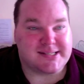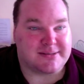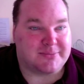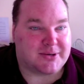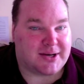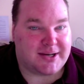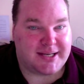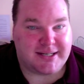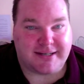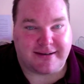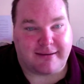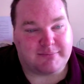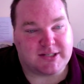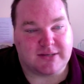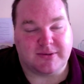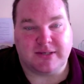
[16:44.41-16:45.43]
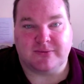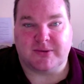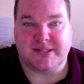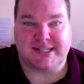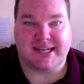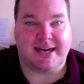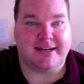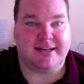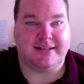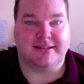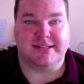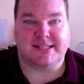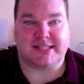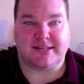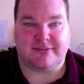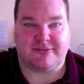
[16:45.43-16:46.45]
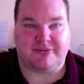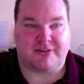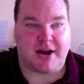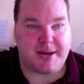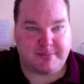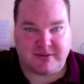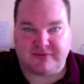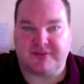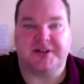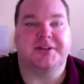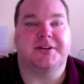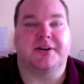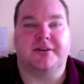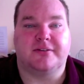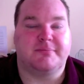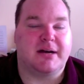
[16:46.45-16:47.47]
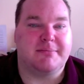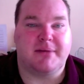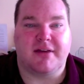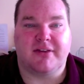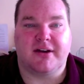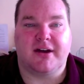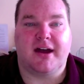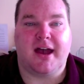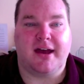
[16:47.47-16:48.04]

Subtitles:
and what I ended up doing was getting this framed photo of my mother,